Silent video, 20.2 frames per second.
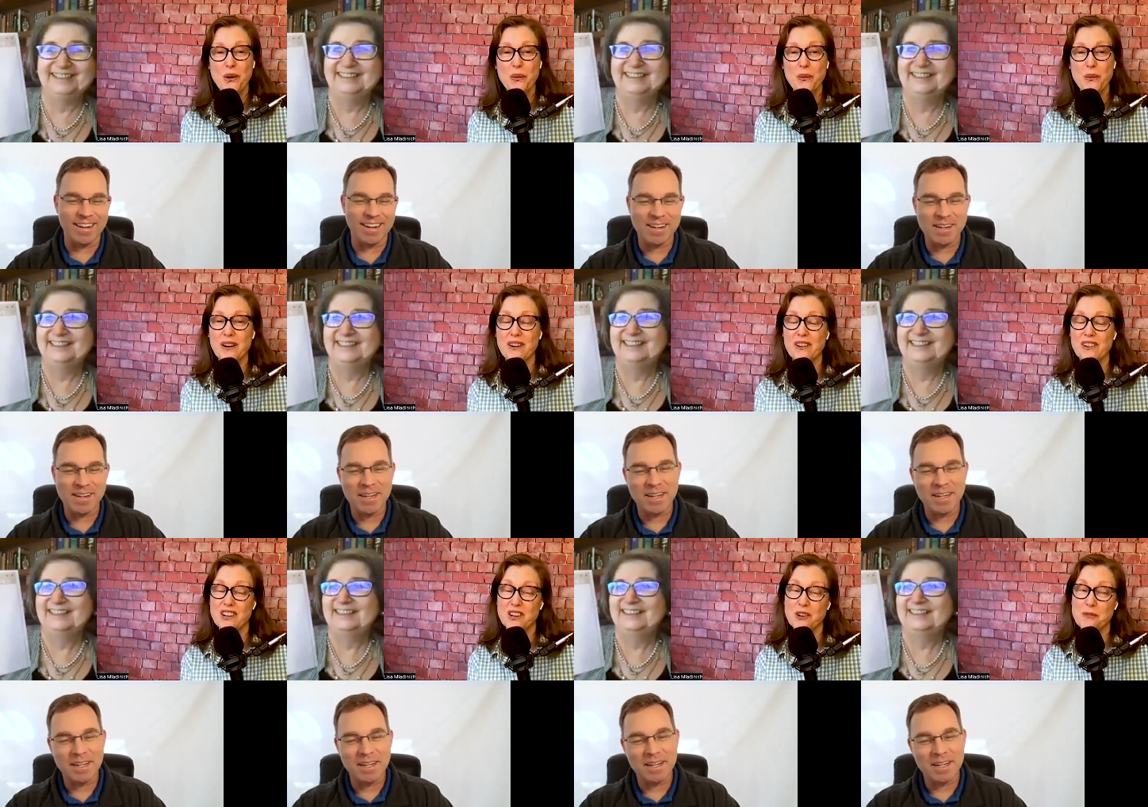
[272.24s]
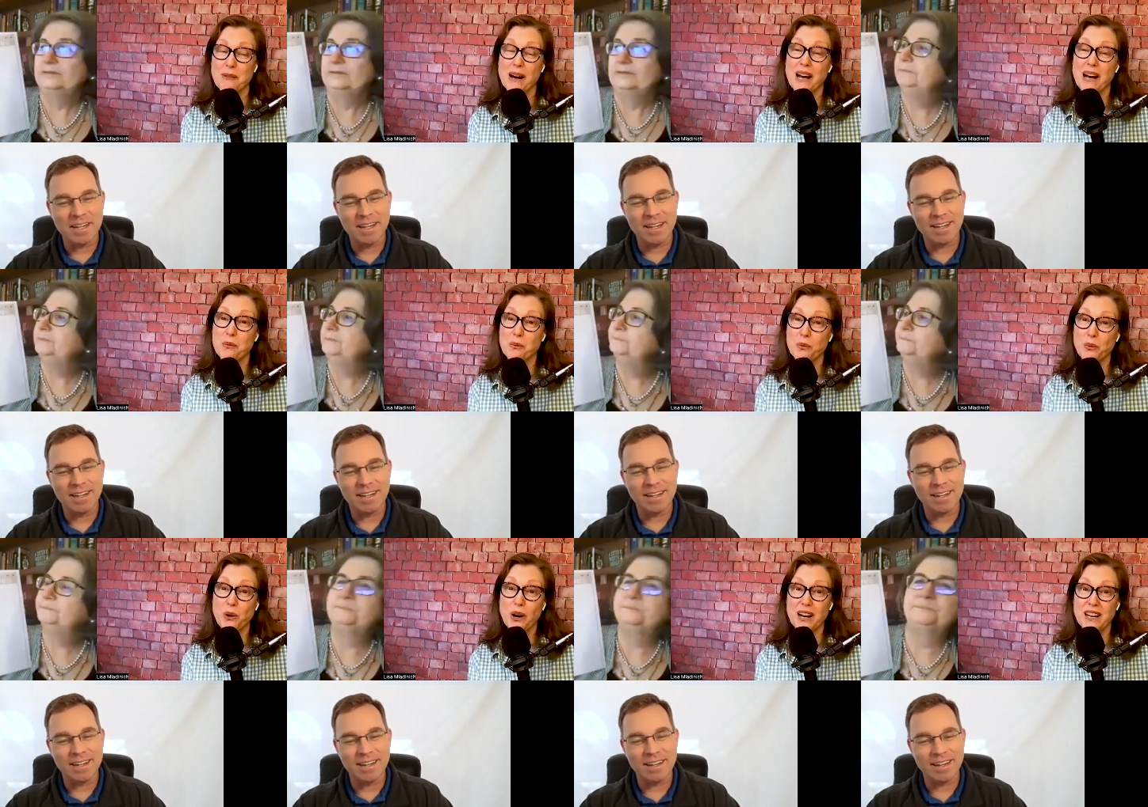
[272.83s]
Speaker 1: Well,
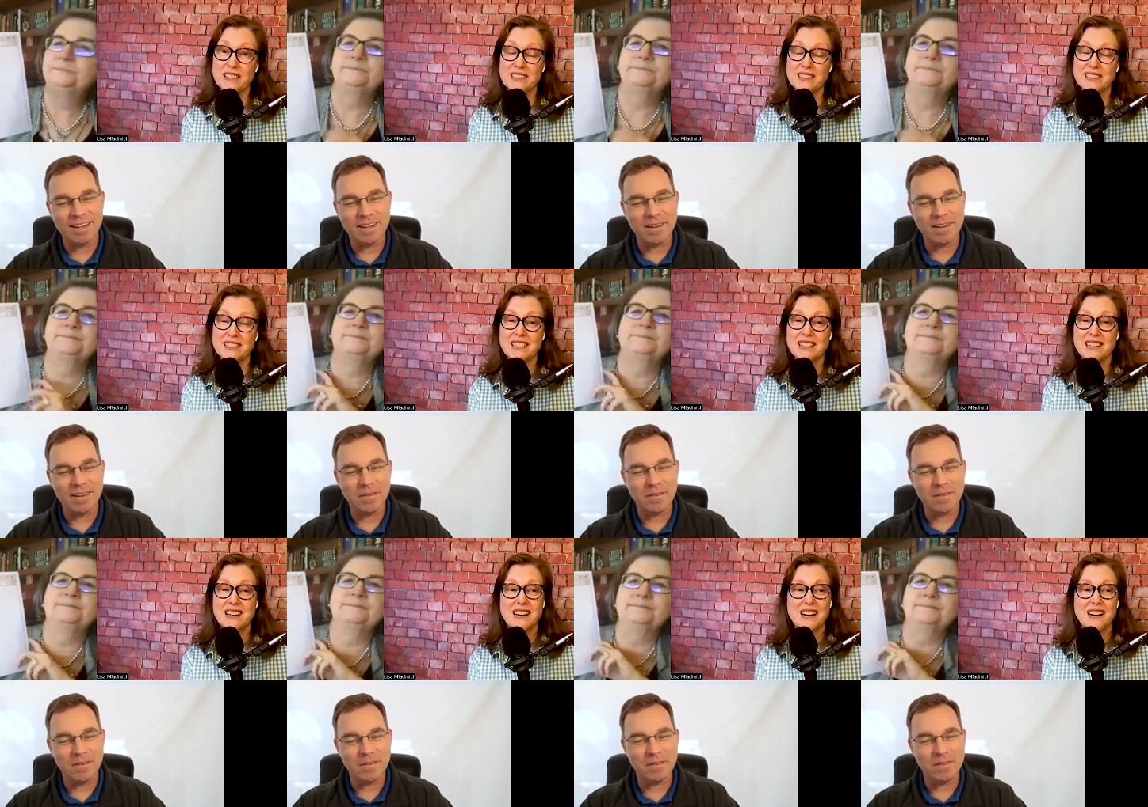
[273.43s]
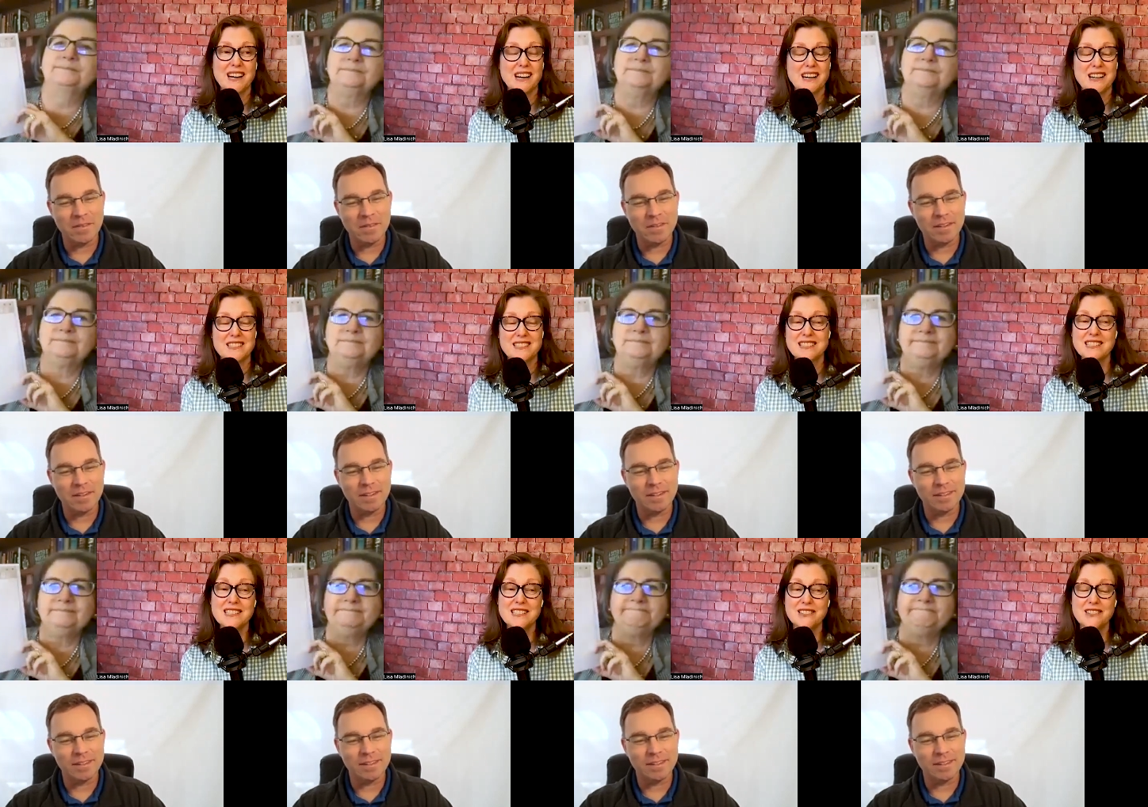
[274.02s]
my one
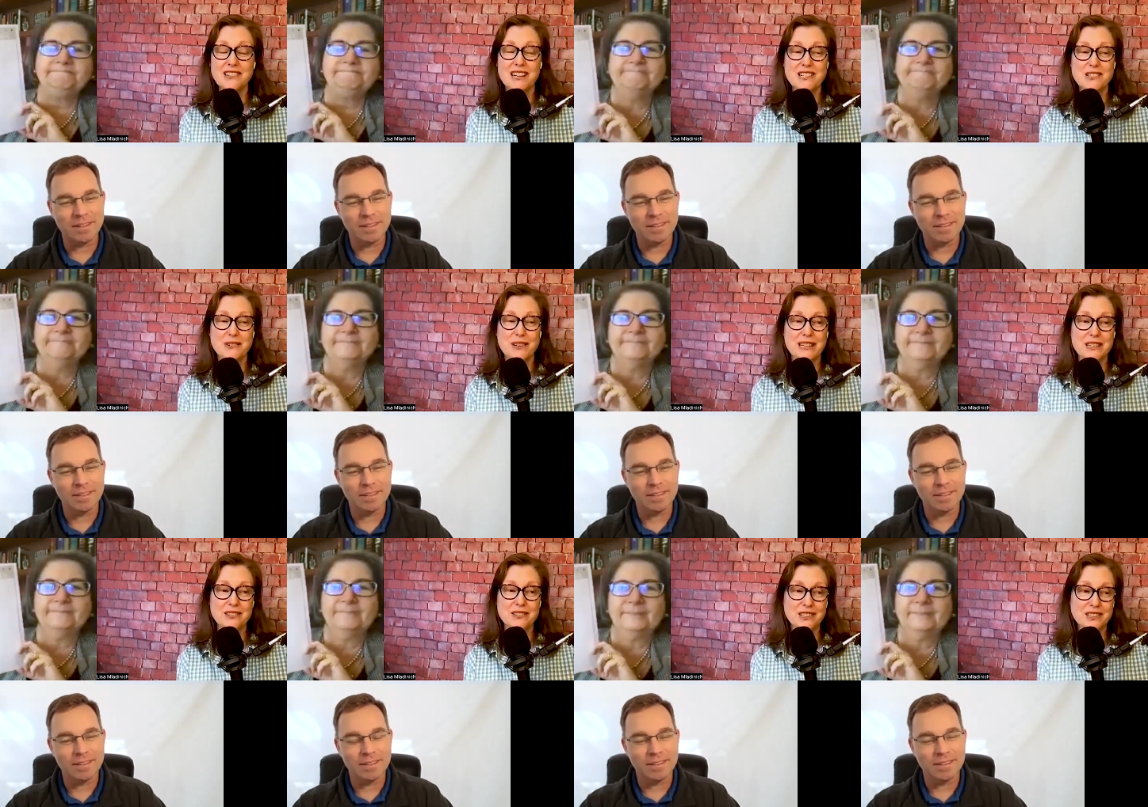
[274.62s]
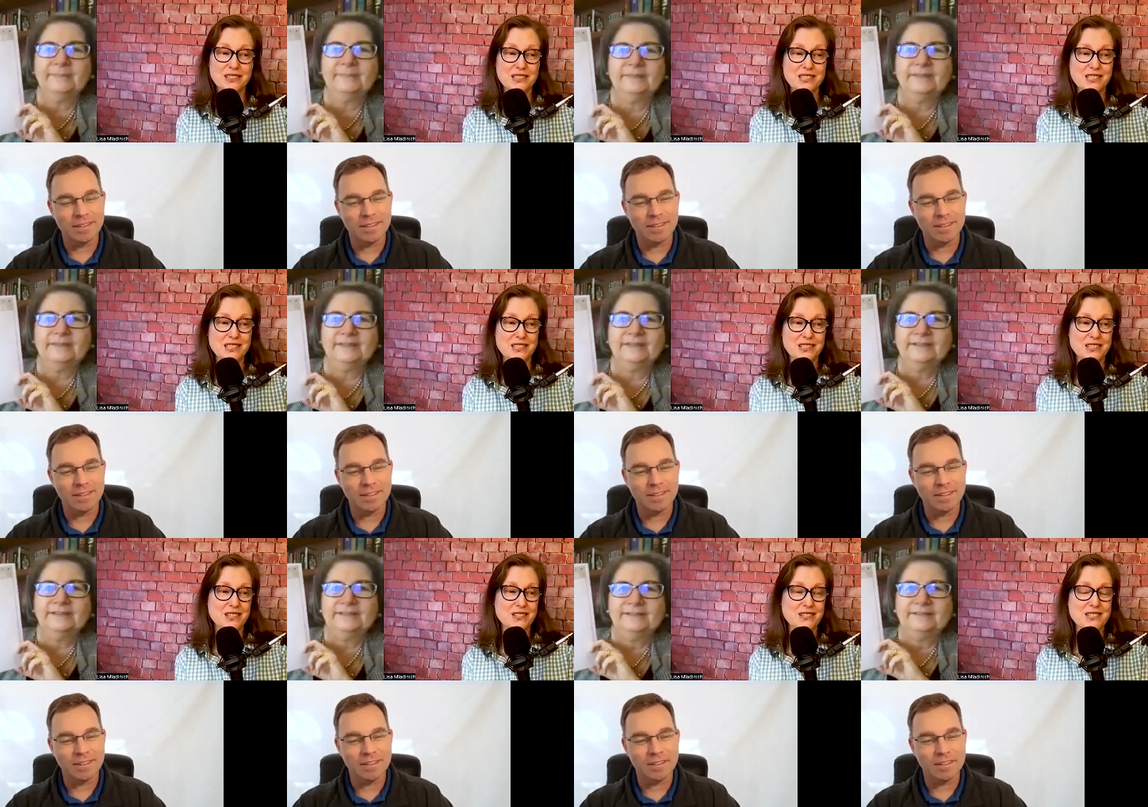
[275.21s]
didn't graduate early.
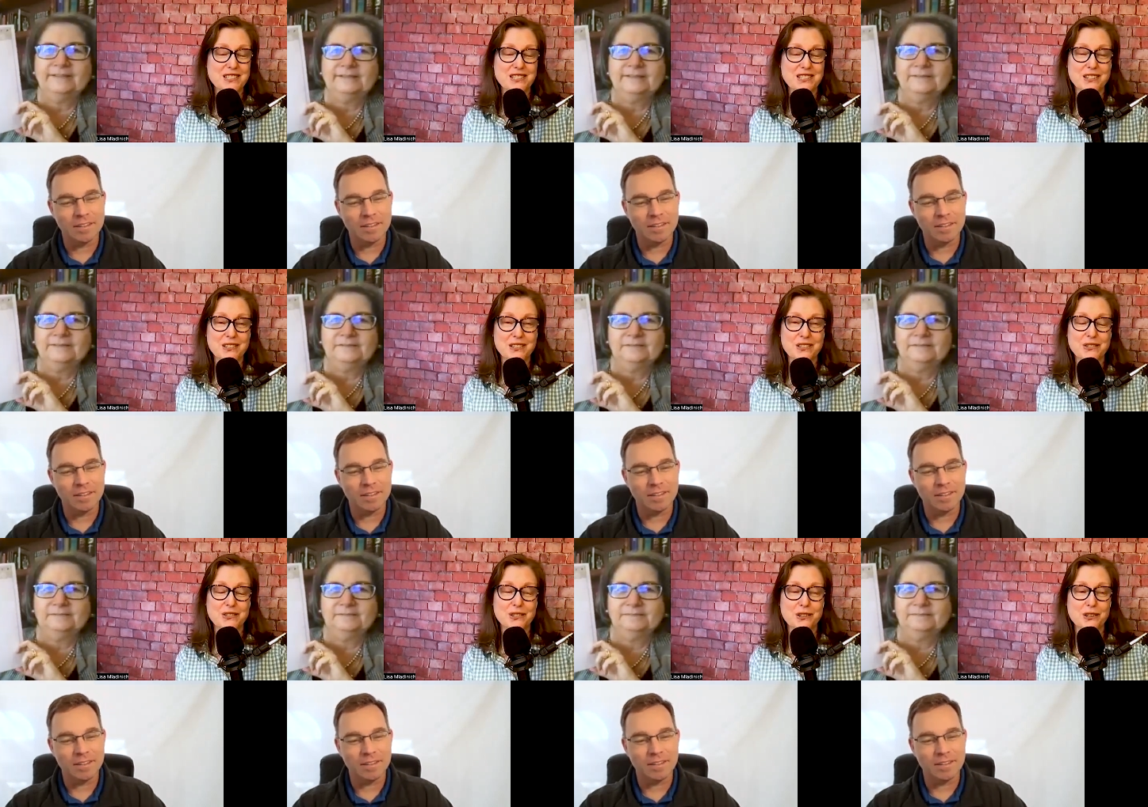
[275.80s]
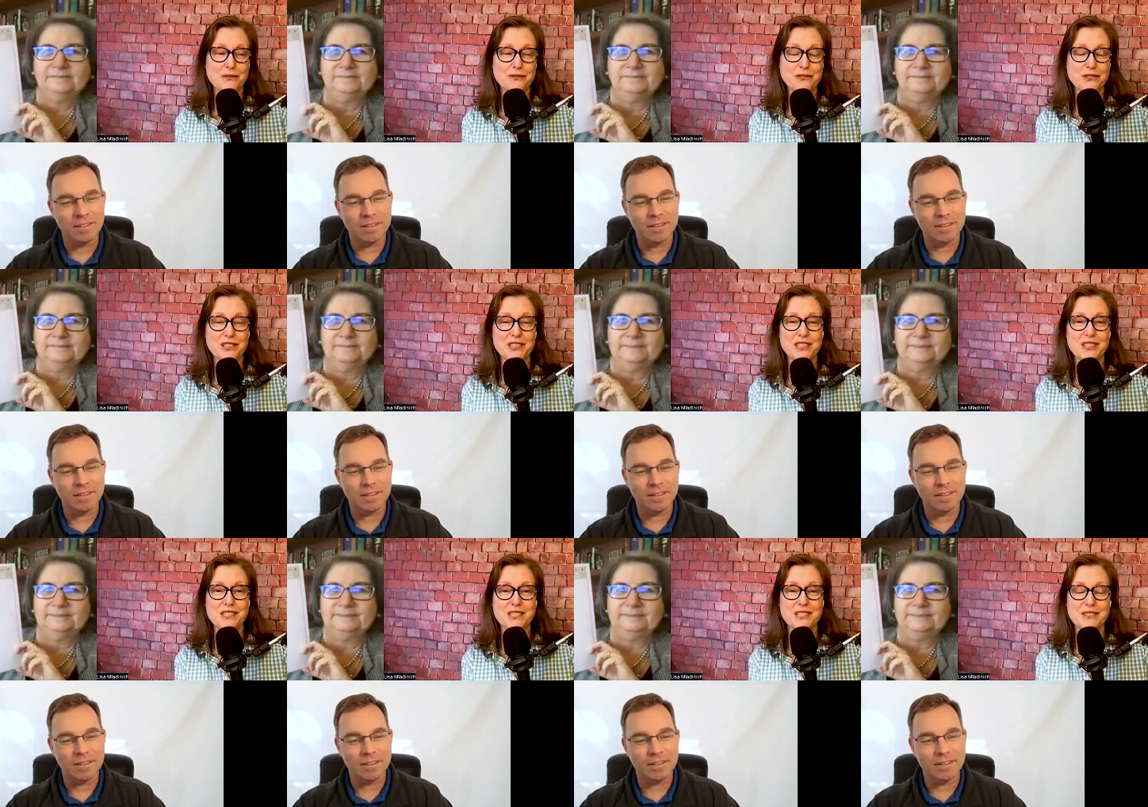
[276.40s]
She chose to go through all
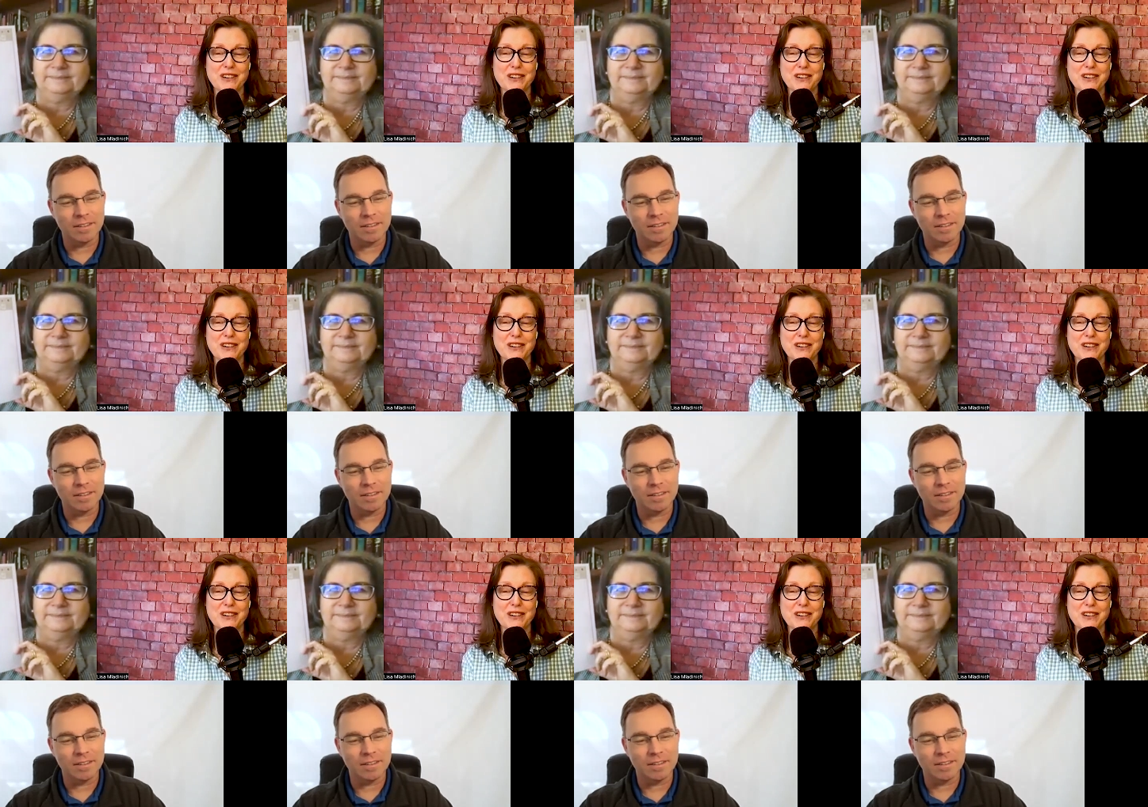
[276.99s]
4 years